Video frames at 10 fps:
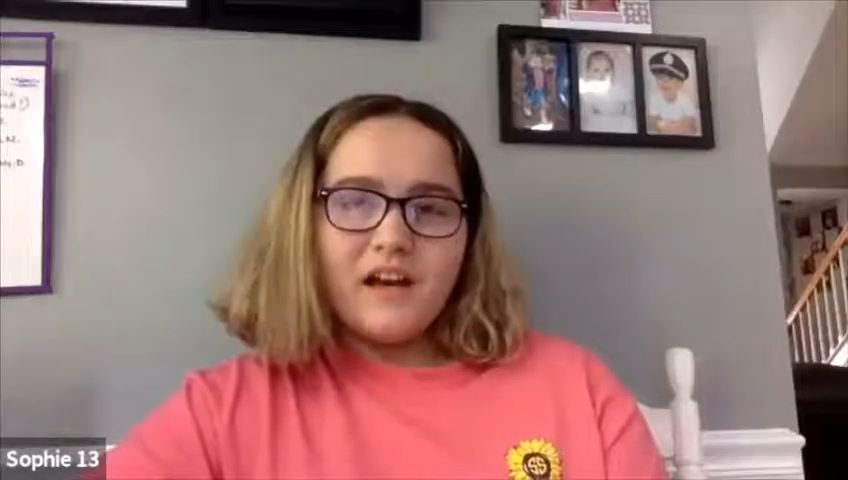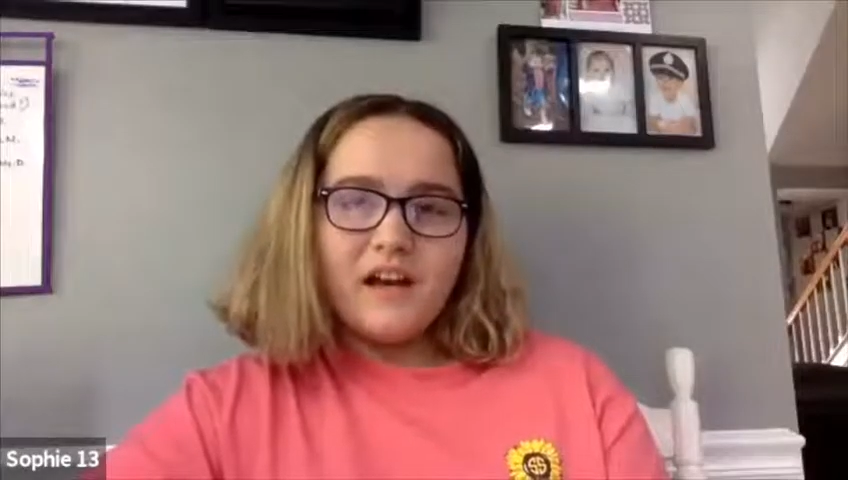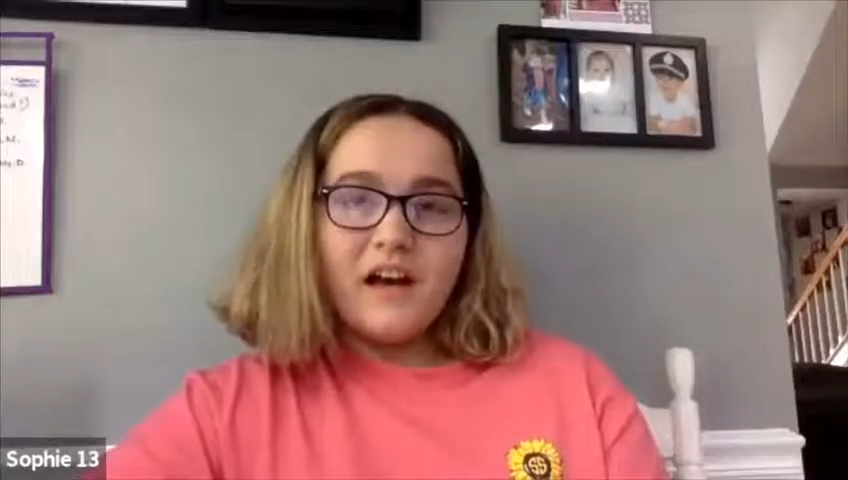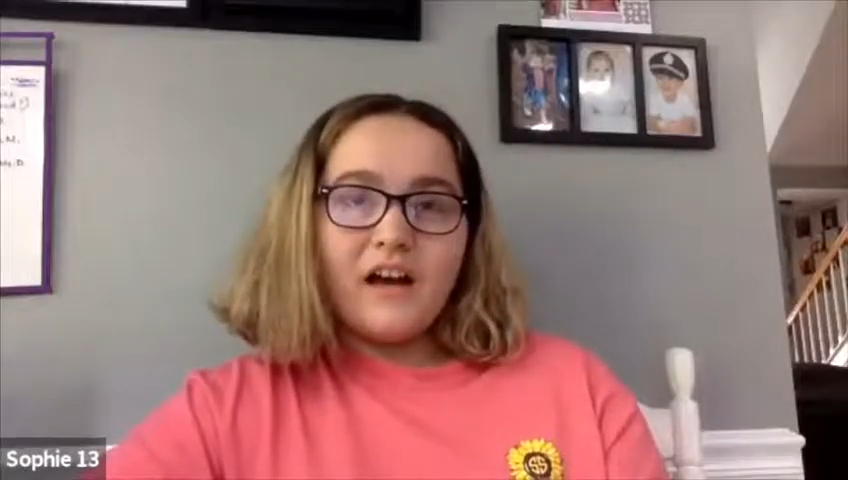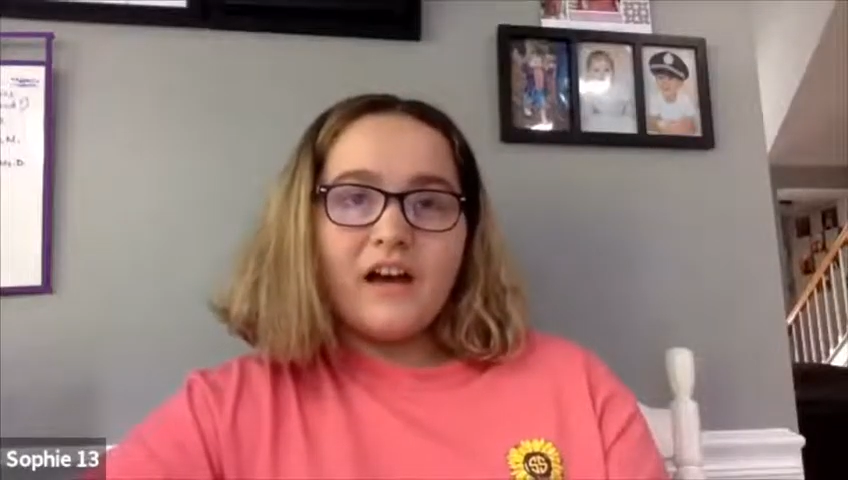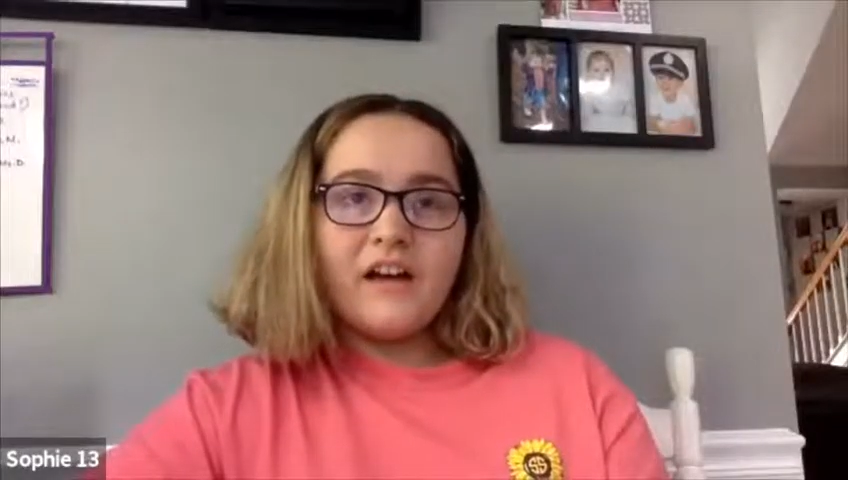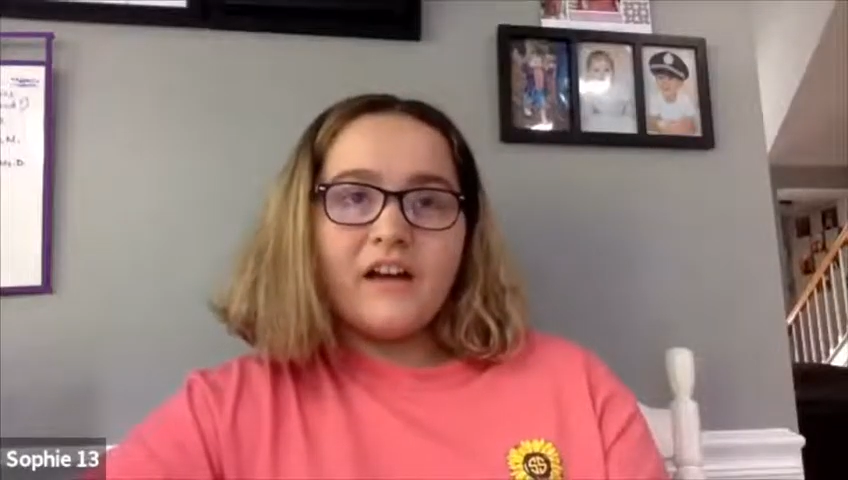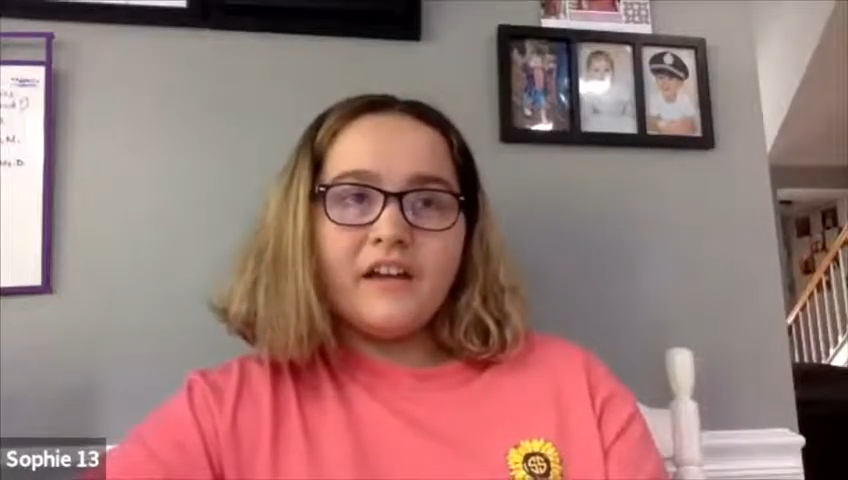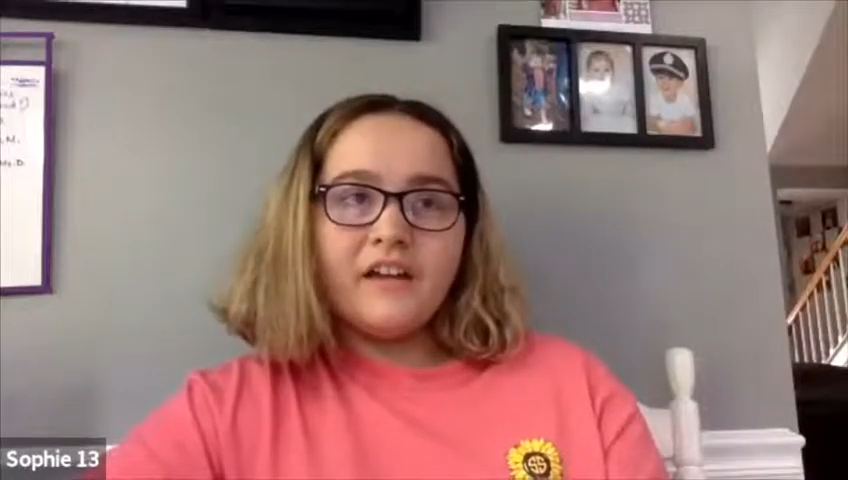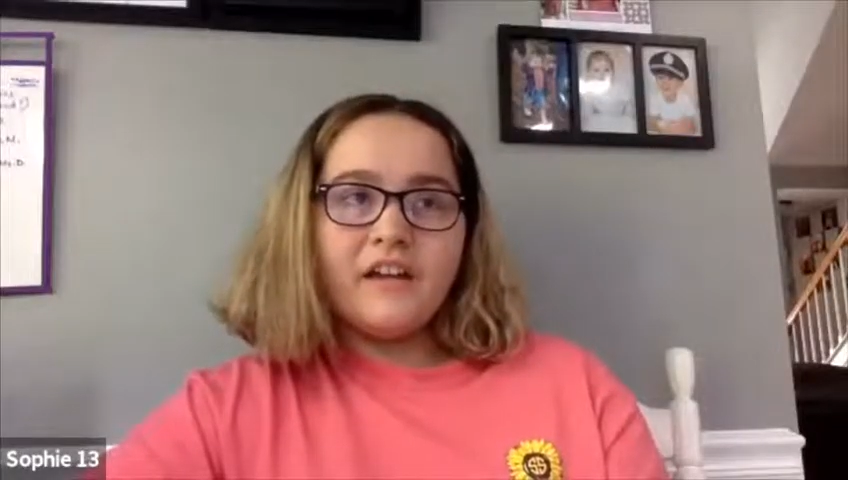
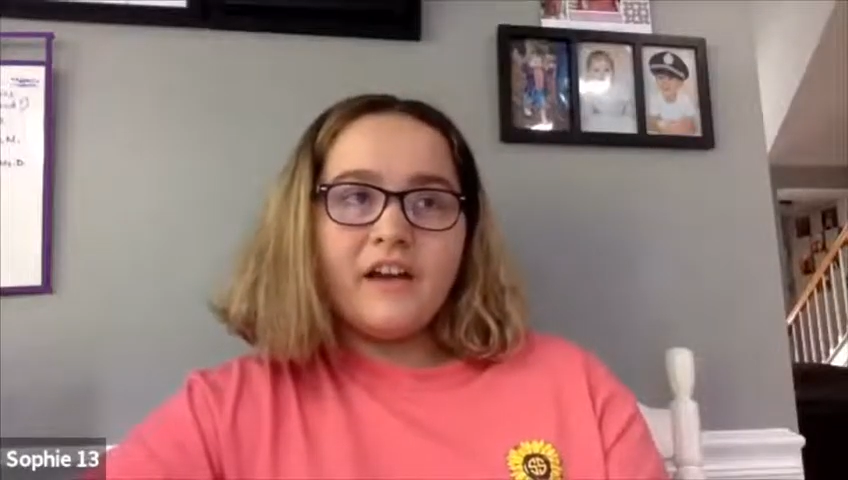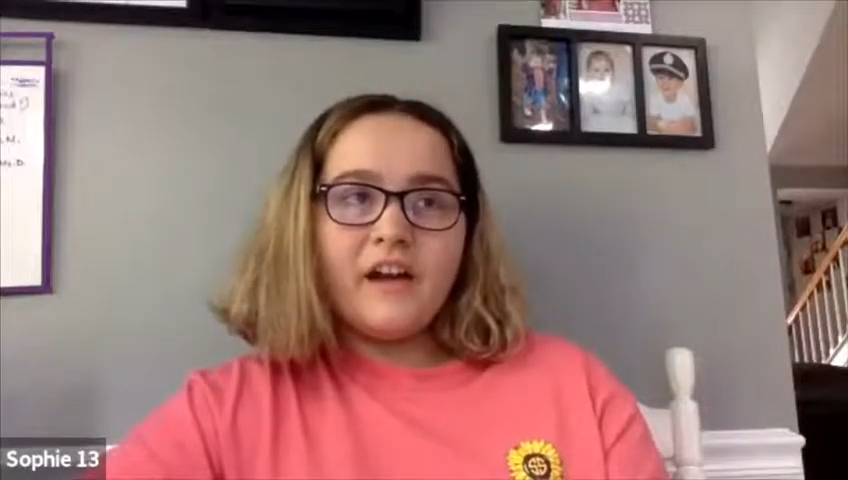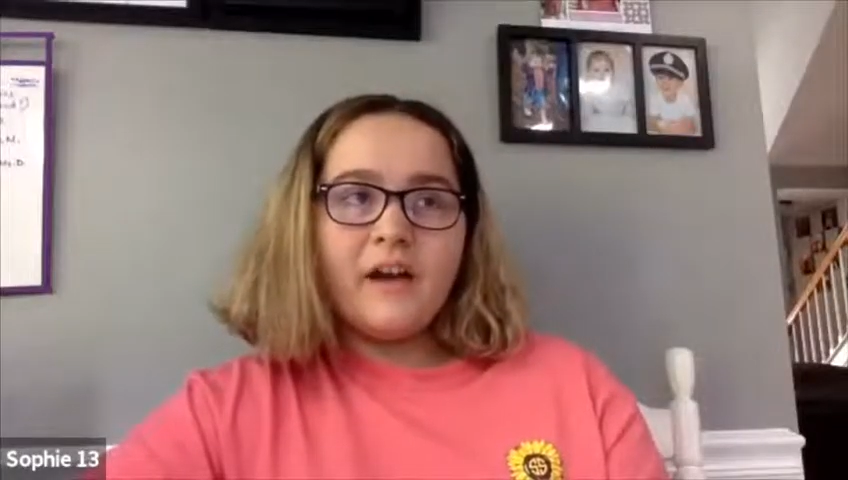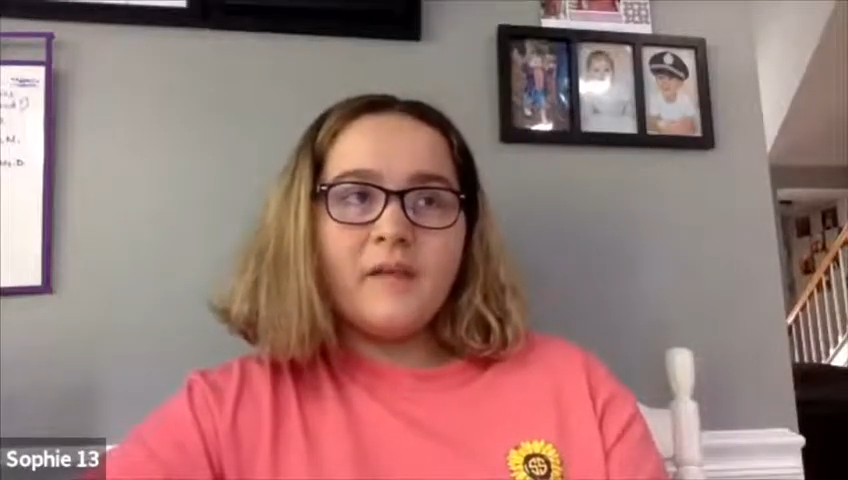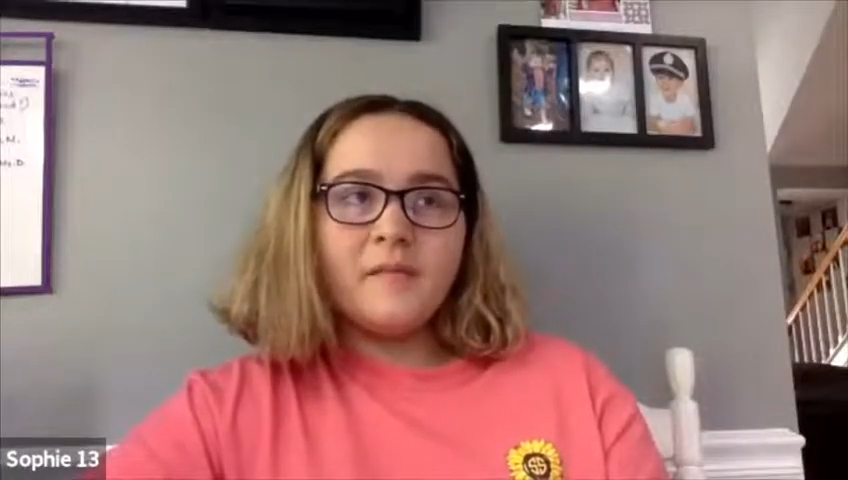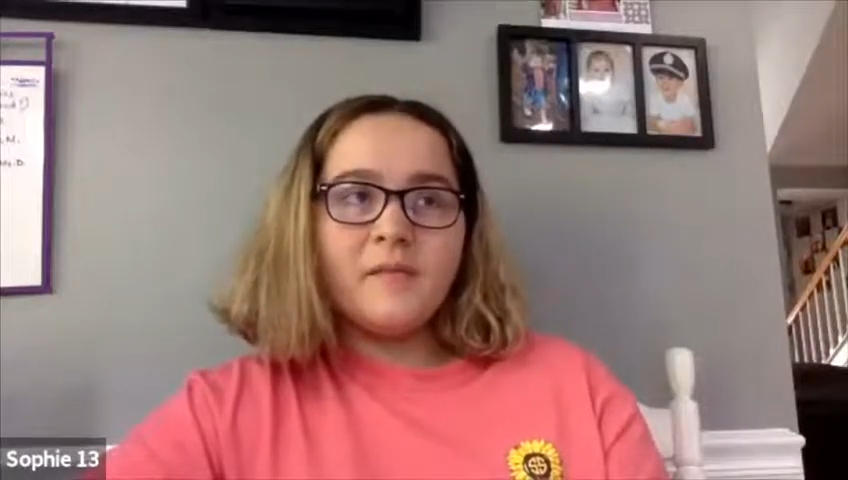I am